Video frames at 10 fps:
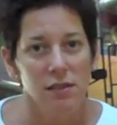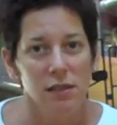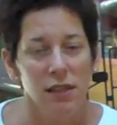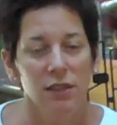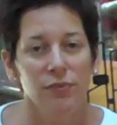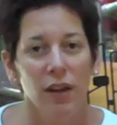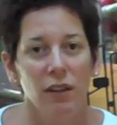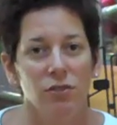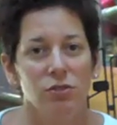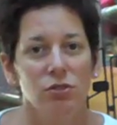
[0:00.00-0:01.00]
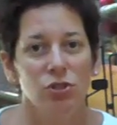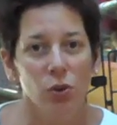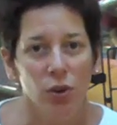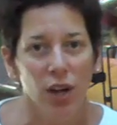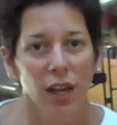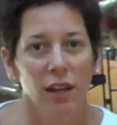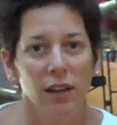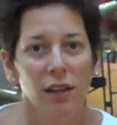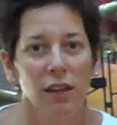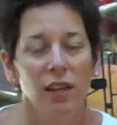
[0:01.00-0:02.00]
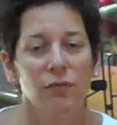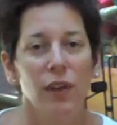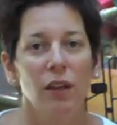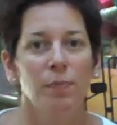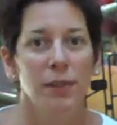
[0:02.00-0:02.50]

He felt joy. He felt